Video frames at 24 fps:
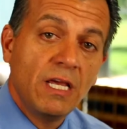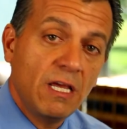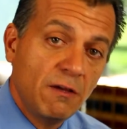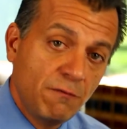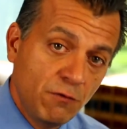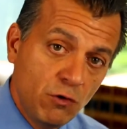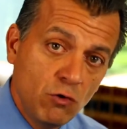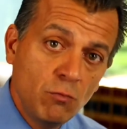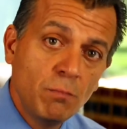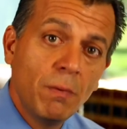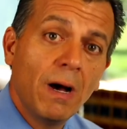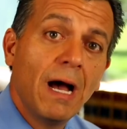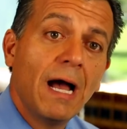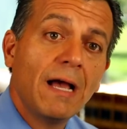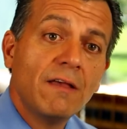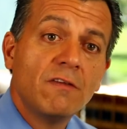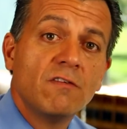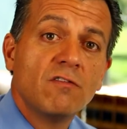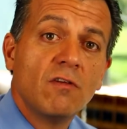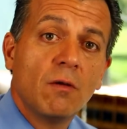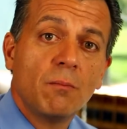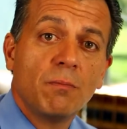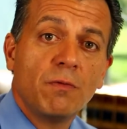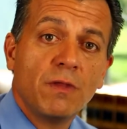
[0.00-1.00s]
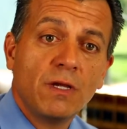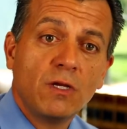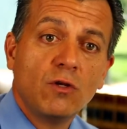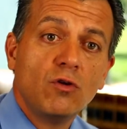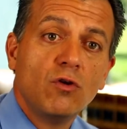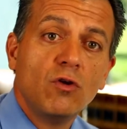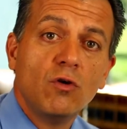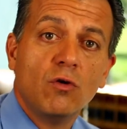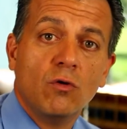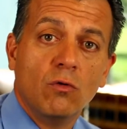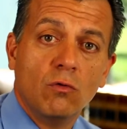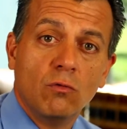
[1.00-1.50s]
If you buy something
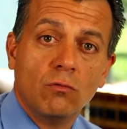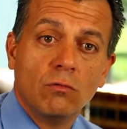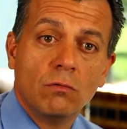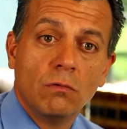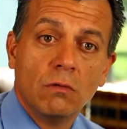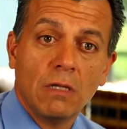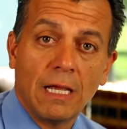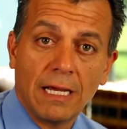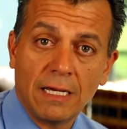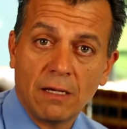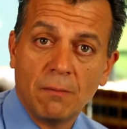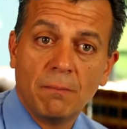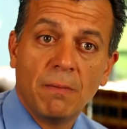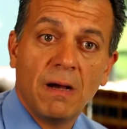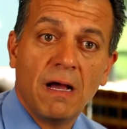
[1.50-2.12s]
new, like a